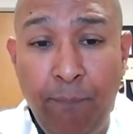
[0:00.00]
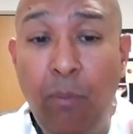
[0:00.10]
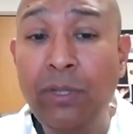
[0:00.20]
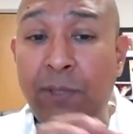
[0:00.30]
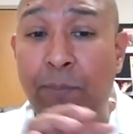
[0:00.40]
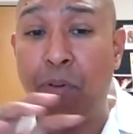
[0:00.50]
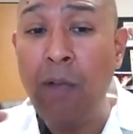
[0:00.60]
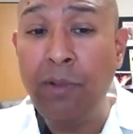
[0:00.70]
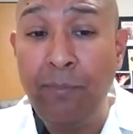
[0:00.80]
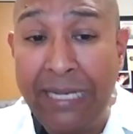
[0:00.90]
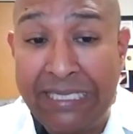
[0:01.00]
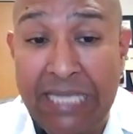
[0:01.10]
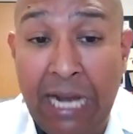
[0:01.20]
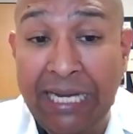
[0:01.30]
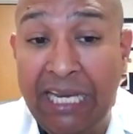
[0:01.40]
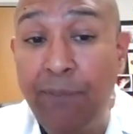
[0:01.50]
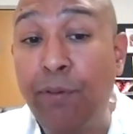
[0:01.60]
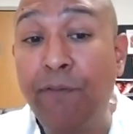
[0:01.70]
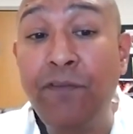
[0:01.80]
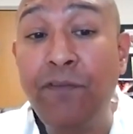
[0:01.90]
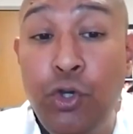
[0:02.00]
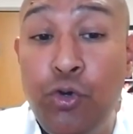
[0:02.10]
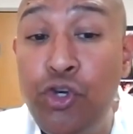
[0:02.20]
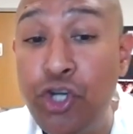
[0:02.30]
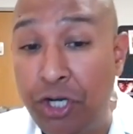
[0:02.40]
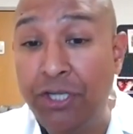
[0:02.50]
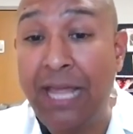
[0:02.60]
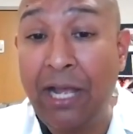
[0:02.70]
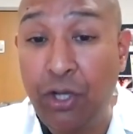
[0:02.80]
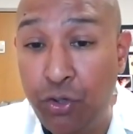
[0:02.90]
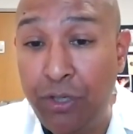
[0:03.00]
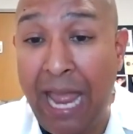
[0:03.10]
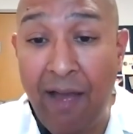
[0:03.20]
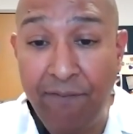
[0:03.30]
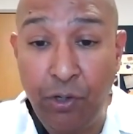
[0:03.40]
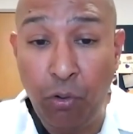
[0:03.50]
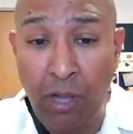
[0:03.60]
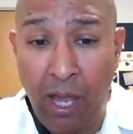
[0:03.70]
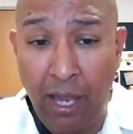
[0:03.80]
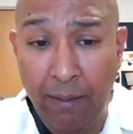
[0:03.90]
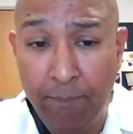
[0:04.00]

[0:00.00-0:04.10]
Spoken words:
but what's the problem is not getting perfusion to that good alveoli.